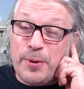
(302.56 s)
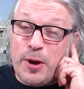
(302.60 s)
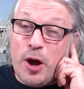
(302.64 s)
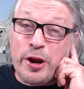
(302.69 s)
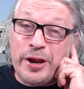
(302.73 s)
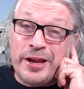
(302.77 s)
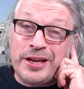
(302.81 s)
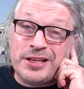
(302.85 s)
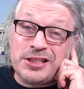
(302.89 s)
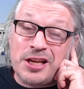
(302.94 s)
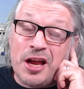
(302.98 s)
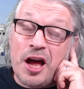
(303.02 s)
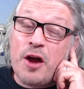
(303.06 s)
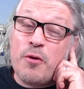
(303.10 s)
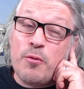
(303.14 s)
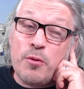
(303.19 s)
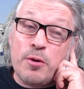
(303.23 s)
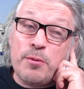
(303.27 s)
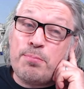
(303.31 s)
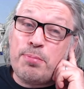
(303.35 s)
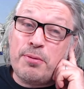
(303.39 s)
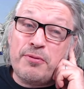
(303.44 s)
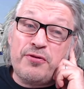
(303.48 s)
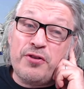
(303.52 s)
be honest, I
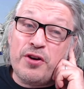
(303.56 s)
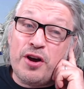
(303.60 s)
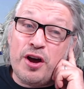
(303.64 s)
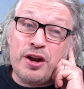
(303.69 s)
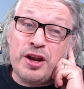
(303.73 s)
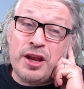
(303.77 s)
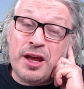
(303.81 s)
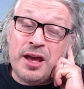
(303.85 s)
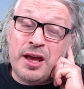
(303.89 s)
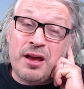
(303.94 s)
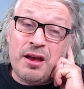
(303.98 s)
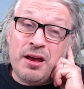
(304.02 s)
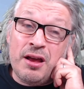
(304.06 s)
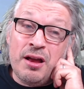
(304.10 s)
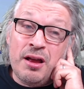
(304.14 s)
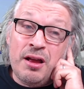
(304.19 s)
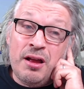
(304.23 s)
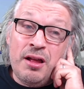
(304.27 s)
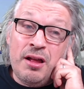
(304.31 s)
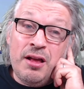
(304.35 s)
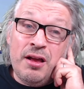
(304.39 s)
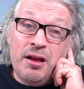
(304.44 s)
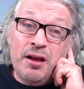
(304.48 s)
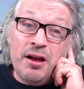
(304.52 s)
would preferred it
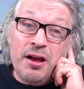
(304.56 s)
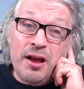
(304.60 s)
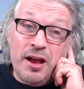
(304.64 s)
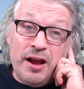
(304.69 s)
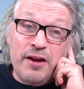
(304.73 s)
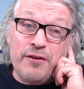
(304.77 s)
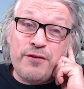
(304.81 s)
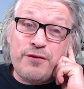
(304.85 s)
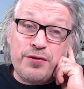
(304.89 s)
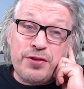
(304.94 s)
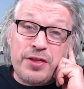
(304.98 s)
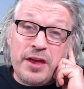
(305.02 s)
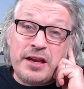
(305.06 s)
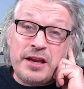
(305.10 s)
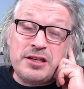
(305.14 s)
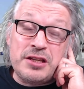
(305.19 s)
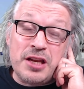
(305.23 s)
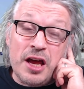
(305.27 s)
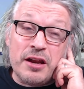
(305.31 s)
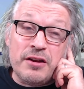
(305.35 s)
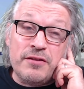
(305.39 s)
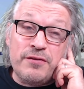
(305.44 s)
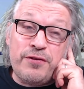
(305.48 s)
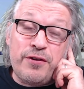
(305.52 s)
if they'd
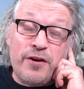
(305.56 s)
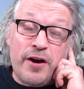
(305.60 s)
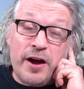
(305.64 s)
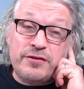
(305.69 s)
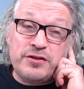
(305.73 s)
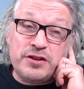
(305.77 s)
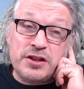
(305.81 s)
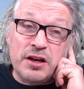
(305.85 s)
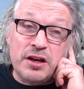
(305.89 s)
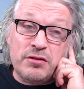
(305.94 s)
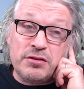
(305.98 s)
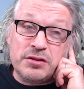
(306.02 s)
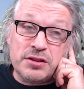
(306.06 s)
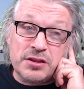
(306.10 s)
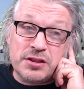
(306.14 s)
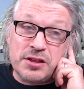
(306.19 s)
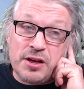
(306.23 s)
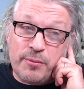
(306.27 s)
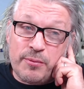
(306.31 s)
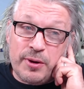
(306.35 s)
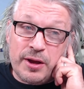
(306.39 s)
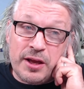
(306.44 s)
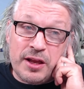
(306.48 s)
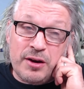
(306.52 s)
done 5 series or
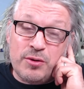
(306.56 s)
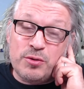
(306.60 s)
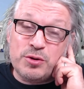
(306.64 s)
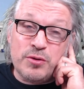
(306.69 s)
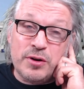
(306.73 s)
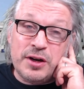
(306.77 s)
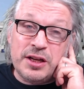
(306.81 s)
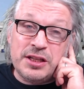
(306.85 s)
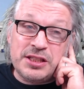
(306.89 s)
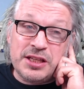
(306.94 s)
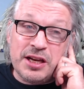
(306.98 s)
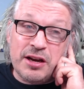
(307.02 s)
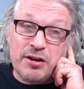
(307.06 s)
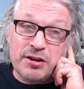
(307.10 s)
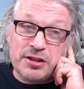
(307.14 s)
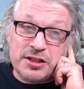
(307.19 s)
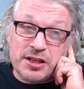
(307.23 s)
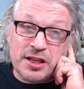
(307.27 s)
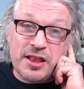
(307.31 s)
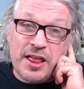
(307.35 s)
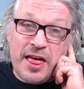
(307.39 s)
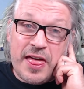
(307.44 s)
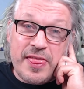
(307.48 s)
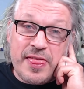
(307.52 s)
something and it was really
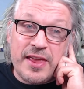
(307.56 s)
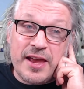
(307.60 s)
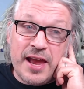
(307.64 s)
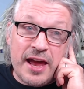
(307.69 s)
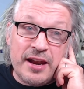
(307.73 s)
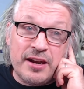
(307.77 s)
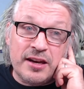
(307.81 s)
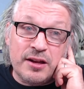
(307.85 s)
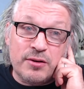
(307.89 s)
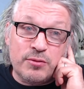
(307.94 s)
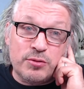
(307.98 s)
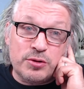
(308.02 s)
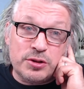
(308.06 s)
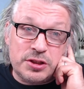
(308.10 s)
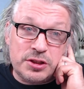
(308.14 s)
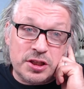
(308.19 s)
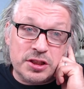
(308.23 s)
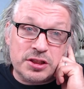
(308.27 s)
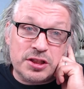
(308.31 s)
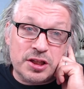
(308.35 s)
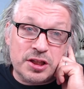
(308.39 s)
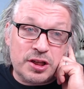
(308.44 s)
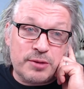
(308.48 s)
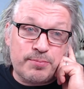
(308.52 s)
serious, and then at the end it was
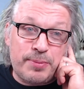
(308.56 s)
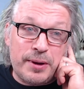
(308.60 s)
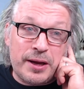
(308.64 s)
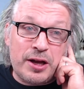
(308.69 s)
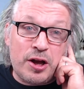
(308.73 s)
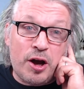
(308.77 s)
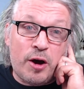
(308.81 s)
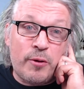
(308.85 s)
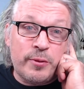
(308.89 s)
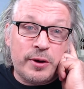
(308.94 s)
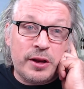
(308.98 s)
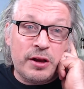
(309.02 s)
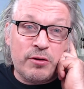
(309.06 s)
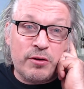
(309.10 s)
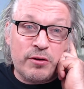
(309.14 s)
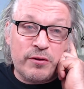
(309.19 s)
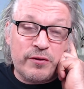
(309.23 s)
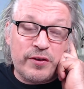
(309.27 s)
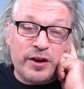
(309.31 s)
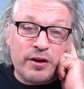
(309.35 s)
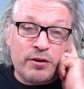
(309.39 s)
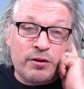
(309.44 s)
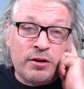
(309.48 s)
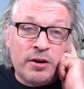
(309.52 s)
just a big comedy
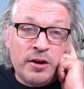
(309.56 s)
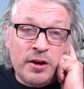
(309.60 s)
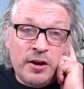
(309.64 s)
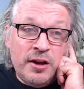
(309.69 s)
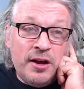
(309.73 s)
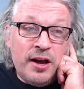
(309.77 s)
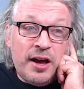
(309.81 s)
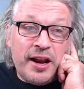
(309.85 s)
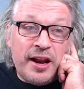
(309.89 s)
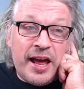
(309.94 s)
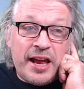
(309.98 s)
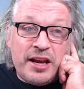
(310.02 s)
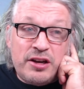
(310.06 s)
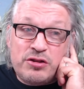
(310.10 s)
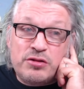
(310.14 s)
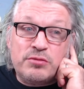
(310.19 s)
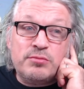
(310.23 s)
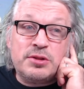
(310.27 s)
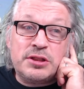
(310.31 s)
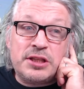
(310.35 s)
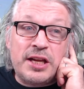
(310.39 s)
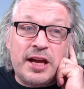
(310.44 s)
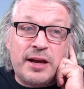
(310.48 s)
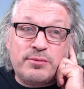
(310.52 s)
reveal, and H
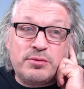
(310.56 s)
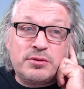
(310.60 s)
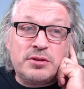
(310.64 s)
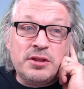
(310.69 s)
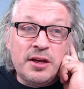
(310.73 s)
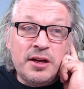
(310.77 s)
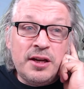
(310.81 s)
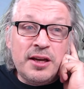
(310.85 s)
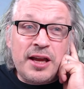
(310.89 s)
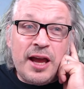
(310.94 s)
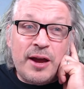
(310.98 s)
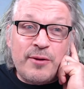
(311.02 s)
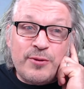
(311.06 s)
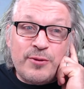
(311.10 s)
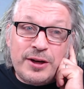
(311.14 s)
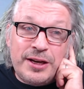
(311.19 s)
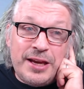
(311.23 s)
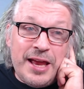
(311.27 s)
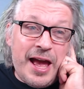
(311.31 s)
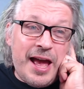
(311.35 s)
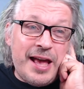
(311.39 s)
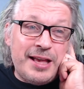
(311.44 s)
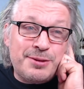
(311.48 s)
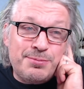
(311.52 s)
from Steps came and went,
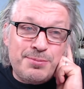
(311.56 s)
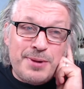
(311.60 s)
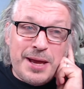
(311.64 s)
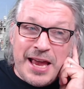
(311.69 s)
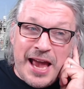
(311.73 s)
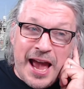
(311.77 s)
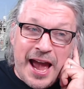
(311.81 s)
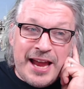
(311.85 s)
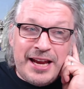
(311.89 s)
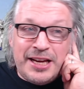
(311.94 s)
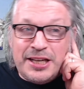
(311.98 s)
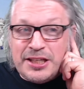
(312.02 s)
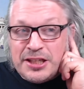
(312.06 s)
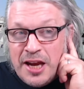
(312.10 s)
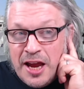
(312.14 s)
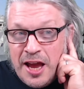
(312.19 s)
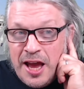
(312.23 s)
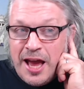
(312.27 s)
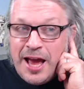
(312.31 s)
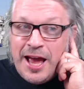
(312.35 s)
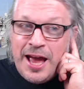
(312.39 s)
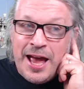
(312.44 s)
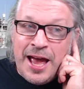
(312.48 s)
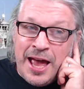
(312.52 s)
yeah, it's me, H.
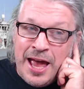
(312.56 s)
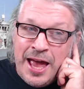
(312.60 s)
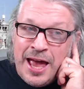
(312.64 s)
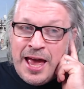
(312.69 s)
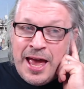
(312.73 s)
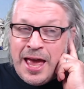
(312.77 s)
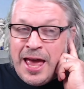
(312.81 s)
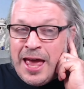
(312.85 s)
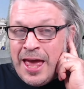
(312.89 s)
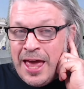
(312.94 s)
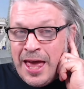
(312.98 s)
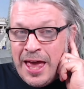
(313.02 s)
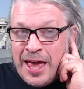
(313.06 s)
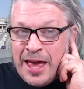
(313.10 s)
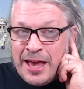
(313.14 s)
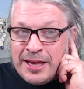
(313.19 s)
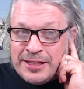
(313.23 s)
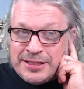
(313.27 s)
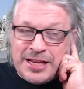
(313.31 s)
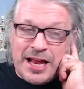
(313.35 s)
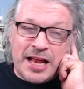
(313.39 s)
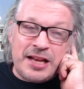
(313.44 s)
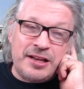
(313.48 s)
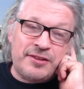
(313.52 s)
Ha ha ha ha,
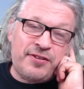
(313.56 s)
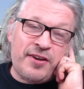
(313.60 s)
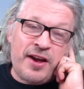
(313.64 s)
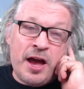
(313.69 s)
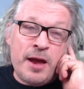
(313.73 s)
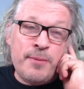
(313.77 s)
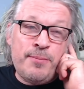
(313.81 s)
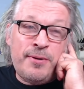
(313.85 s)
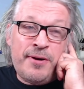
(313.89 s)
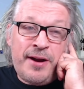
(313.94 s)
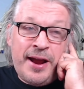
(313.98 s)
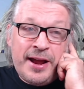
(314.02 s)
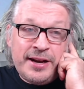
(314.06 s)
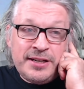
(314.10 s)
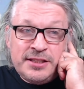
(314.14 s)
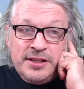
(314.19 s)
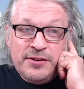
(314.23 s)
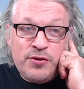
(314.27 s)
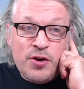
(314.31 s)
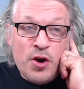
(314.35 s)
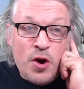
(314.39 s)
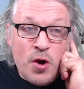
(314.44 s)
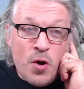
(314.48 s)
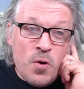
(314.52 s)
stands for hyperactive.